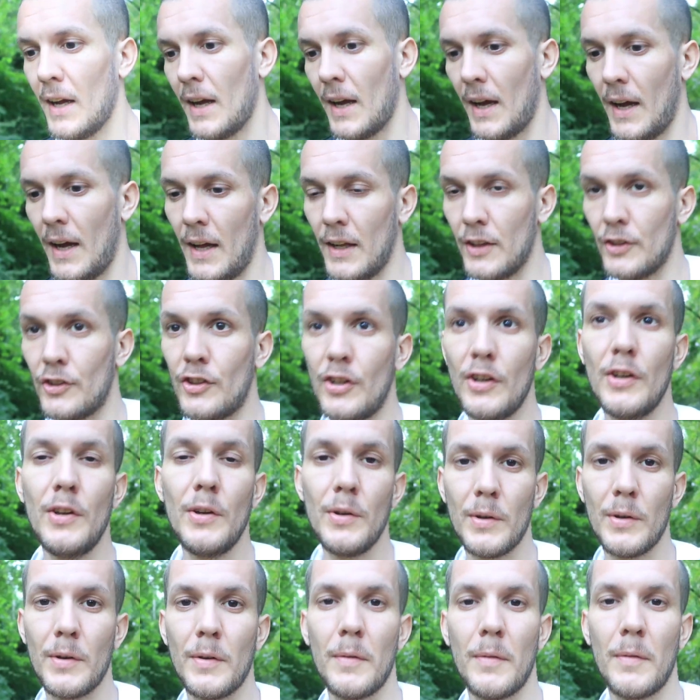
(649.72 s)
And
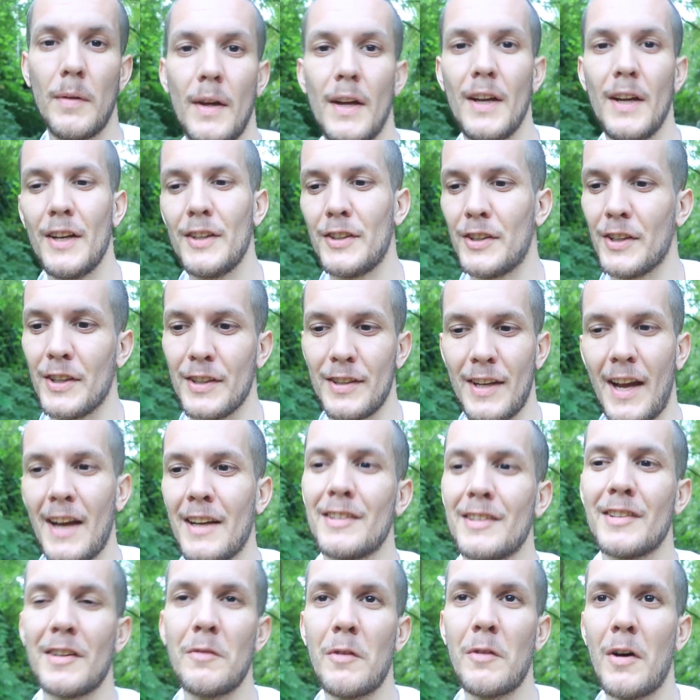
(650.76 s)
2, just
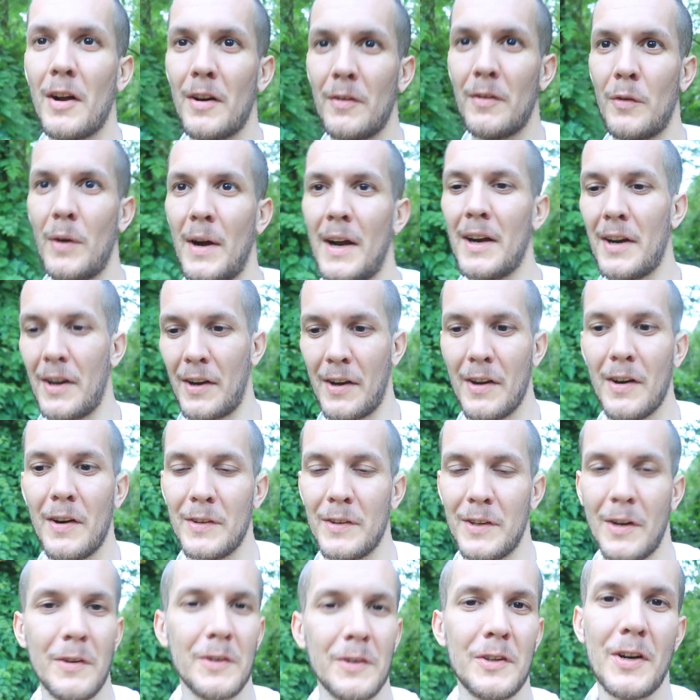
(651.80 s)
ask someone where to
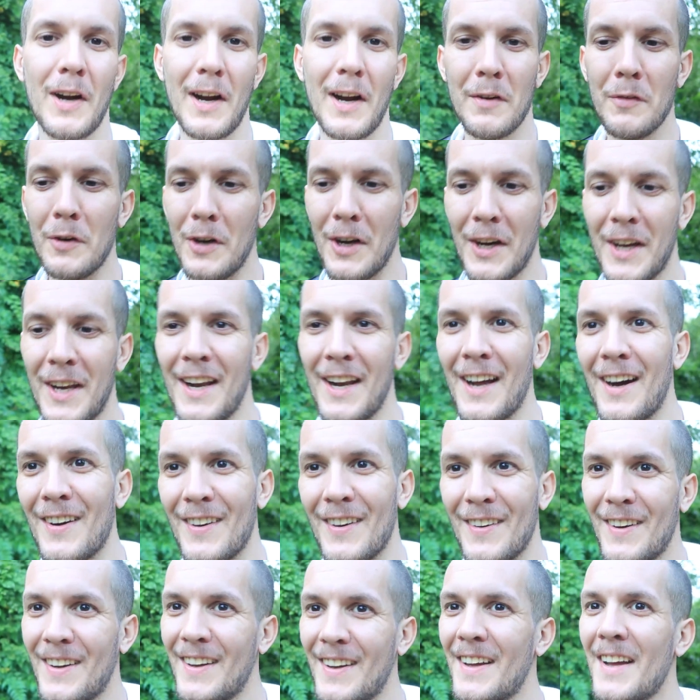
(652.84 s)
go. Don't try and work it
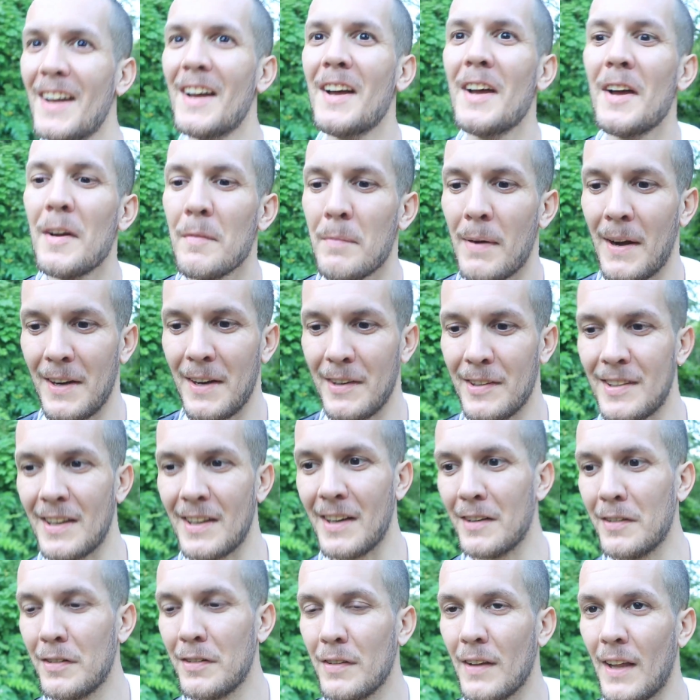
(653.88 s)
out by
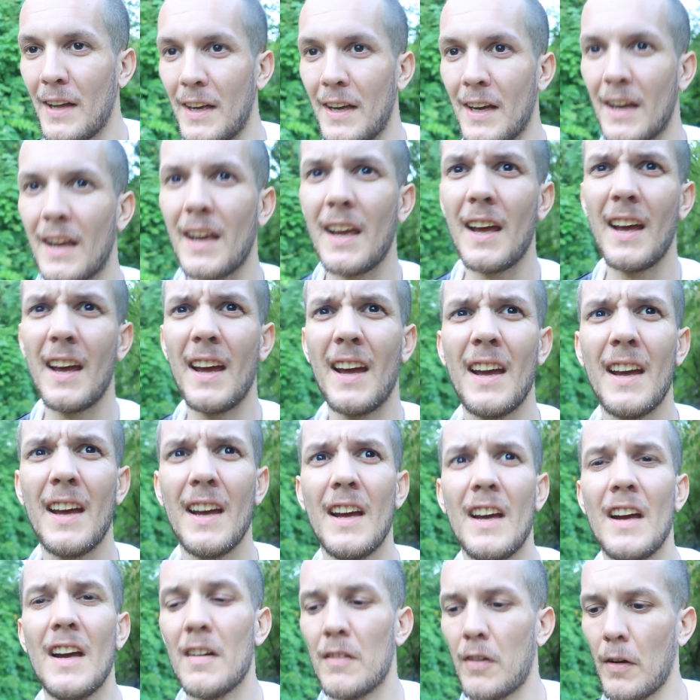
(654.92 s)
yourself. Like
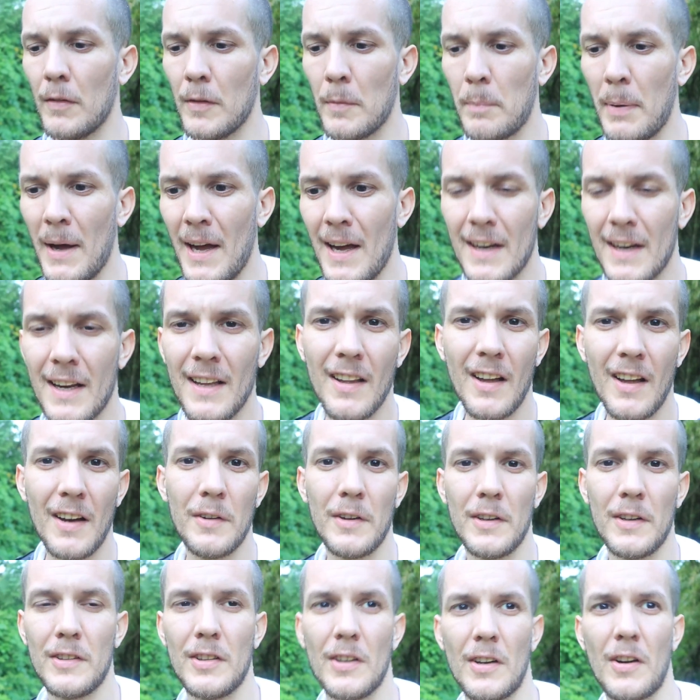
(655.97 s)
from the parking lot, it
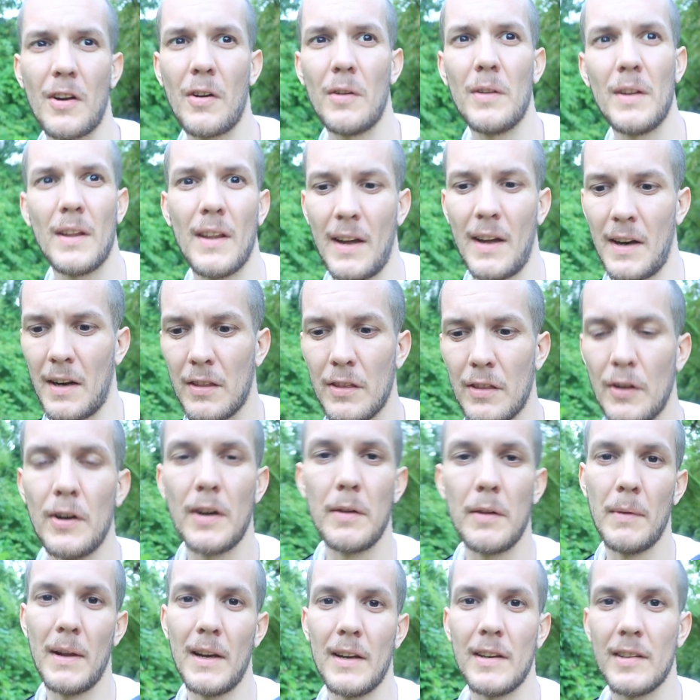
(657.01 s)
would have took only like
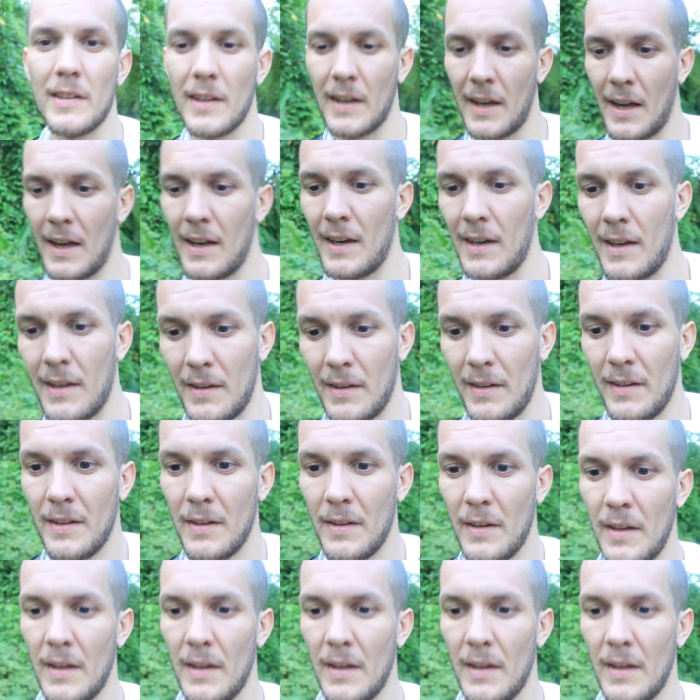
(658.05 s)
30 minutes to get here.